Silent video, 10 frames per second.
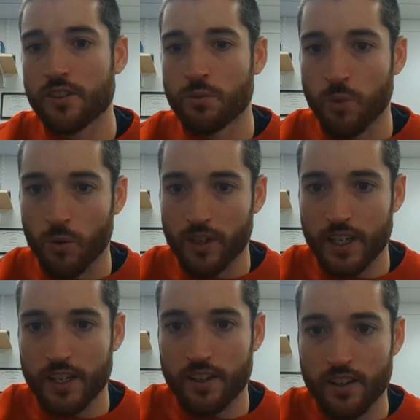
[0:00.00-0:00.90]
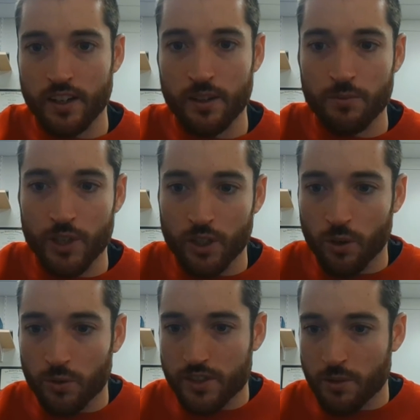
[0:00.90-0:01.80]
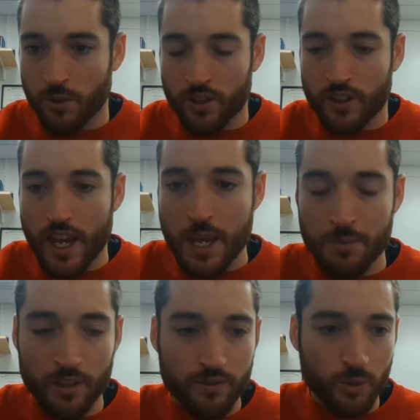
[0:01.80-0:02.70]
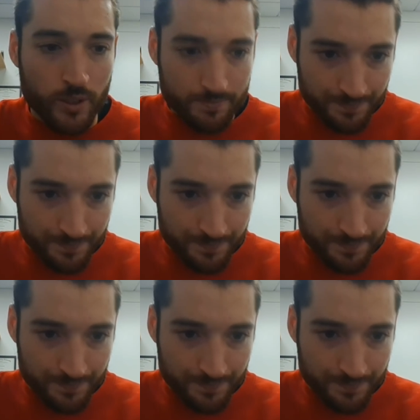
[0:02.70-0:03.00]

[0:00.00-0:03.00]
You won't hit the goals that we're aiming for.